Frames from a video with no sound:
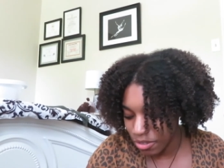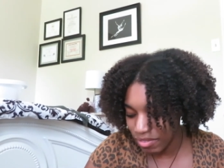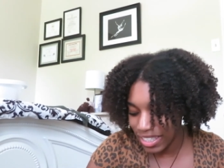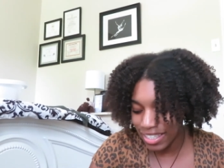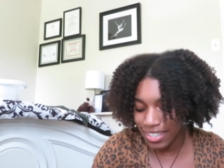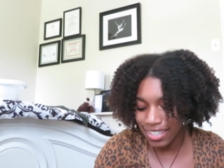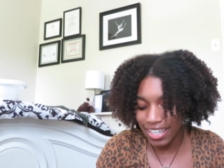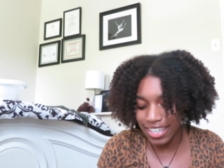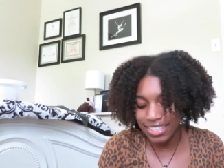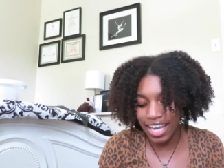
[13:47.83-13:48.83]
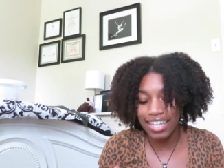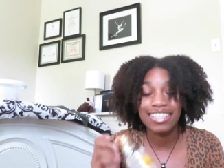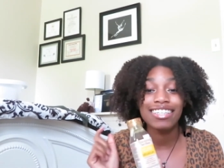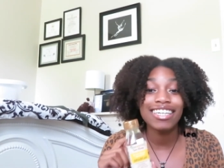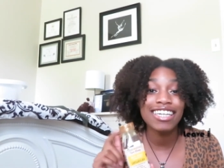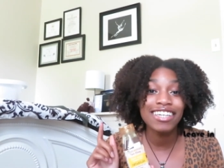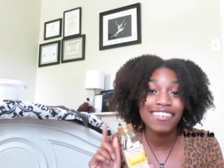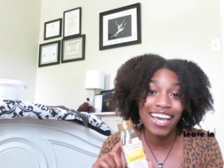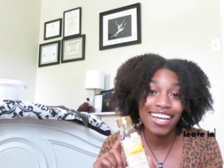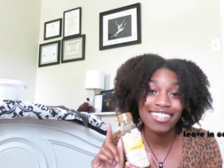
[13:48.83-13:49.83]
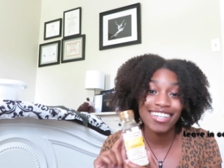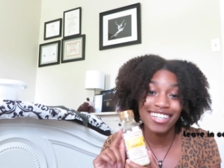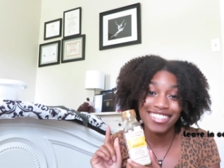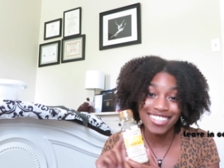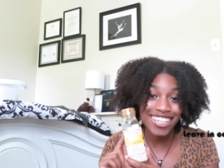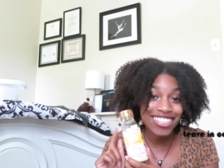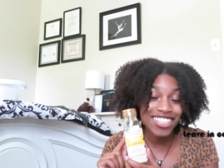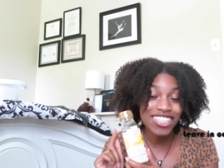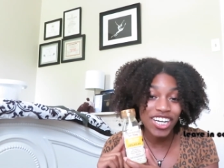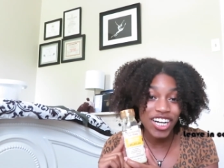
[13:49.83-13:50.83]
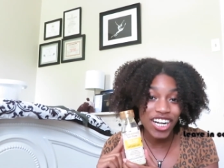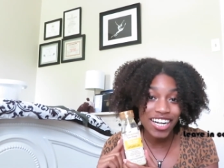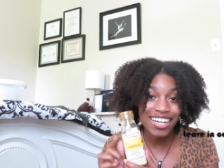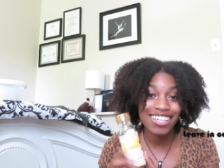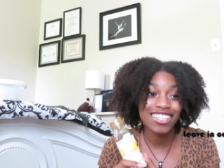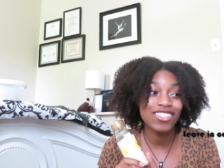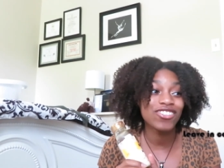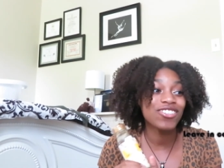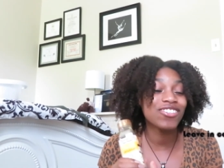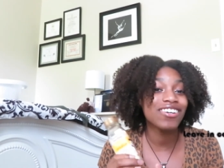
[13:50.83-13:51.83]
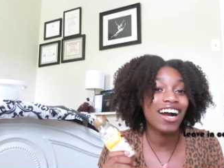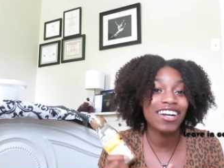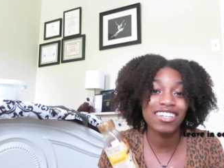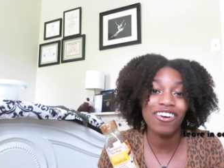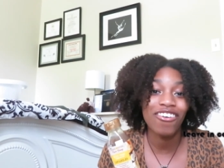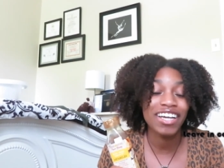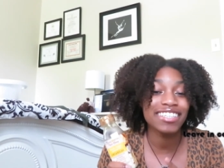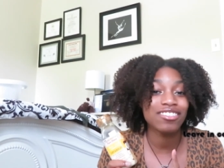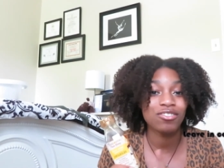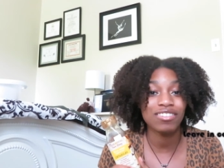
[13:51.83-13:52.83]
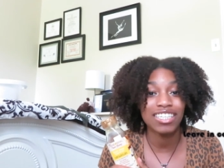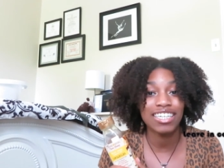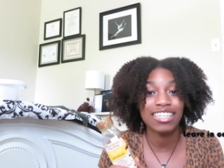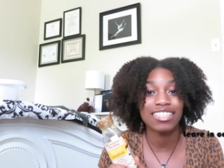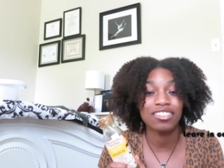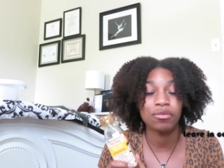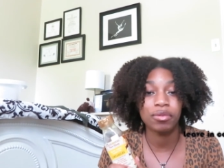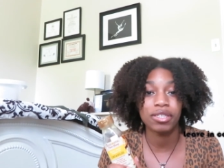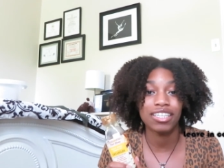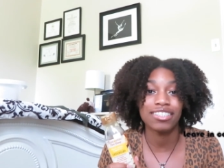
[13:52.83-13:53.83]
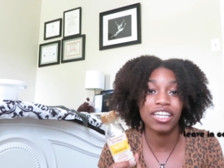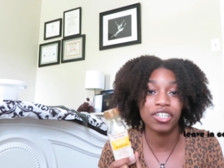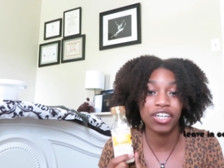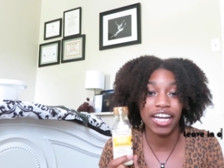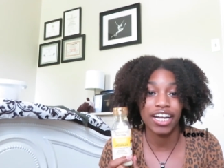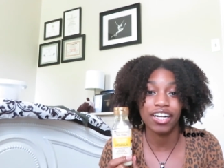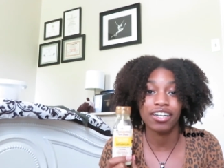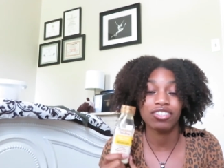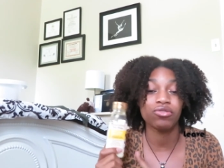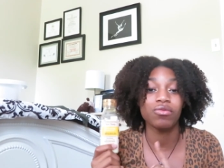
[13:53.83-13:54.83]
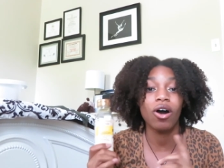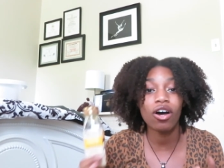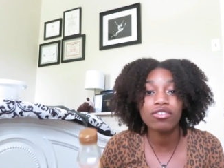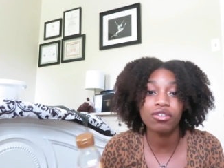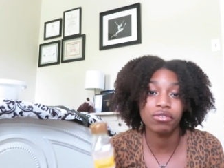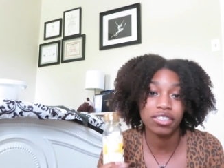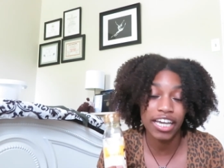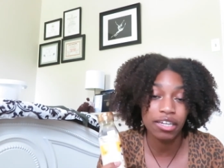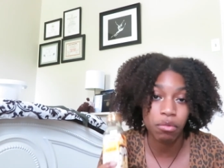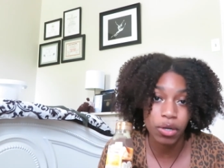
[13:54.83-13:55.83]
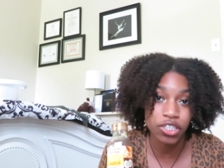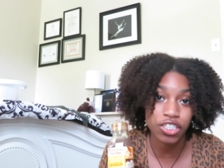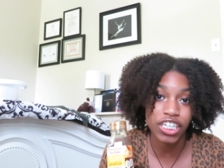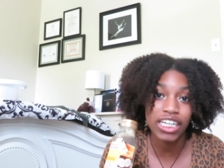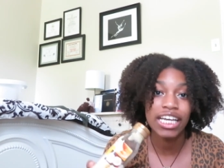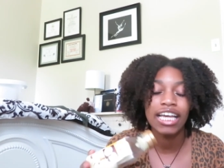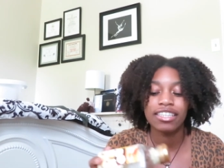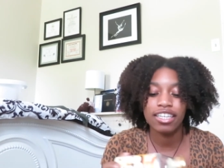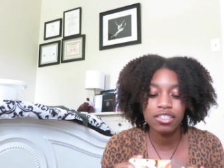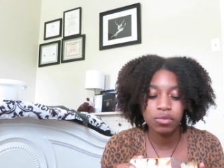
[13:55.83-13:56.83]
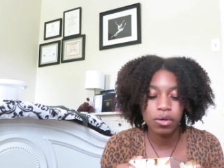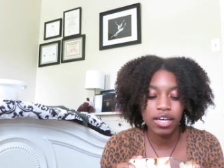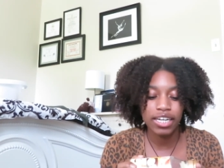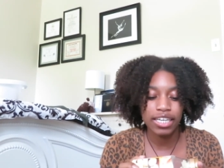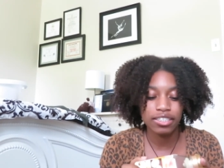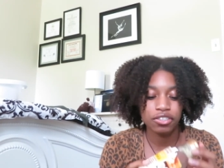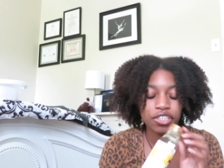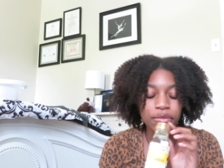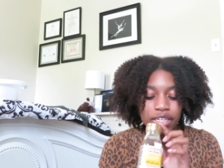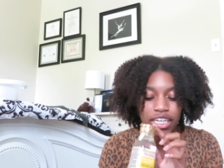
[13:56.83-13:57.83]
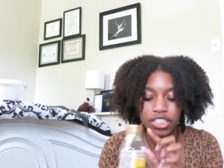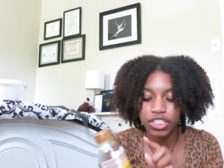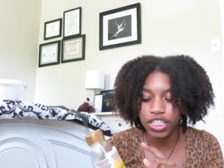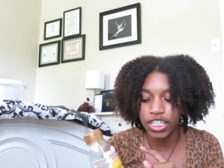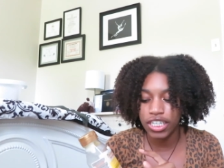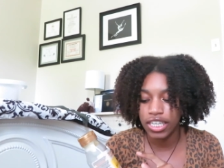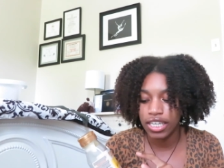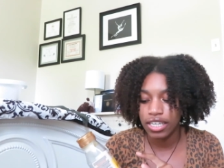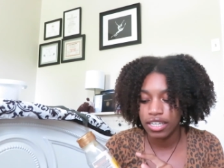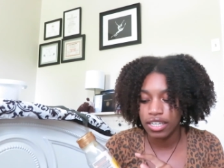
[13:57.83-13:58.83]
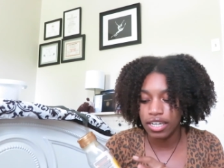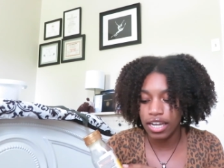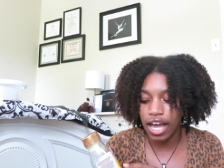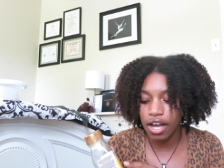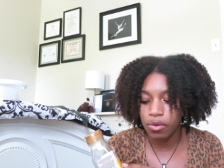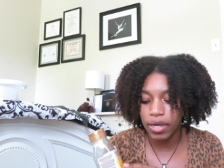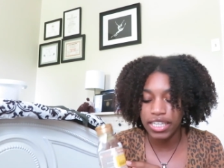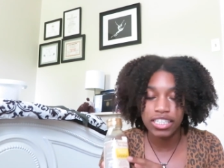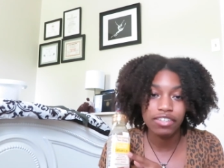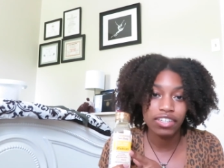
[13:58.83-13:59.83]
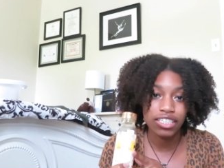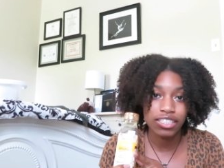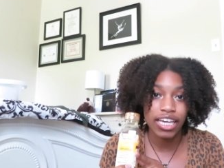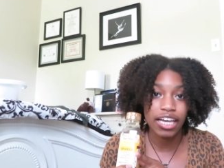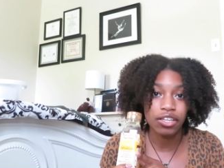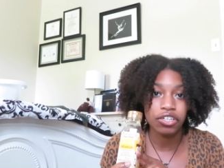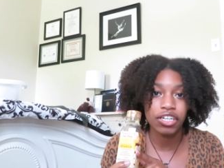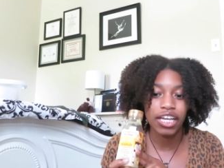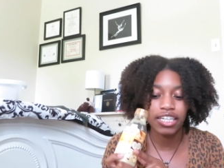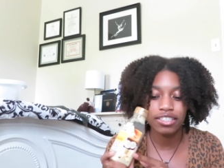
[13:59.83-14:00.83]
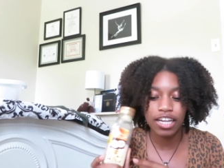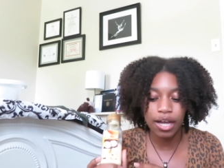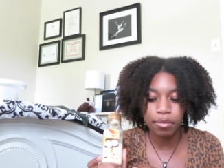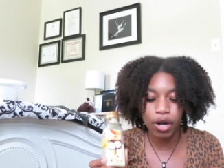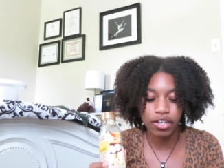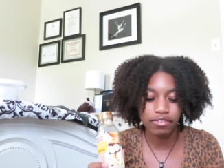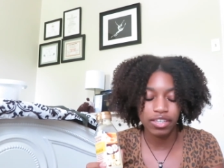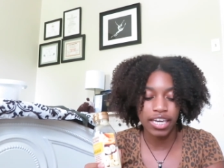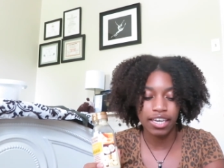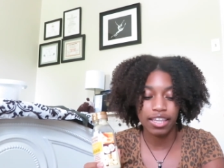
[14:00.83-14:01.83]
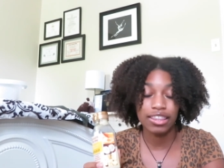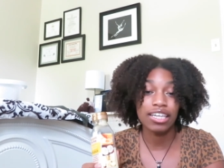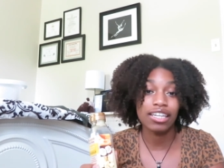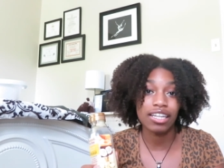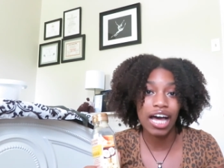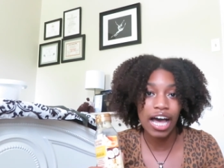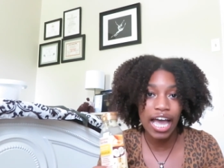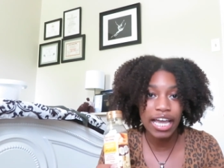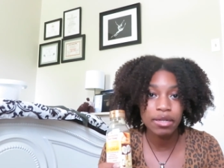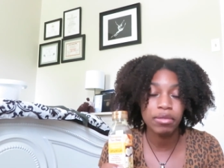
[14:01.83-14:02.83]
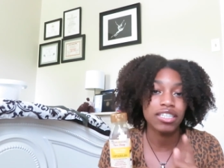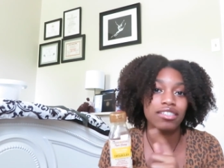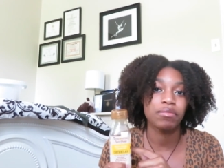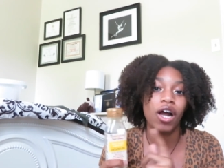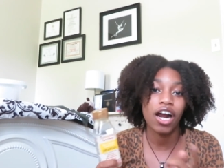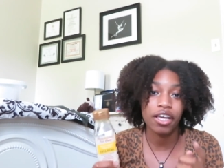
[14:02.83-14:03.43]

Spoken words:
you need is a leave-in conditioner. You are going to need to put this in your hair to also retain moisture. This one is a Cream of Nature Not Away leave-in detangler, and it's not part of like the line, but it's part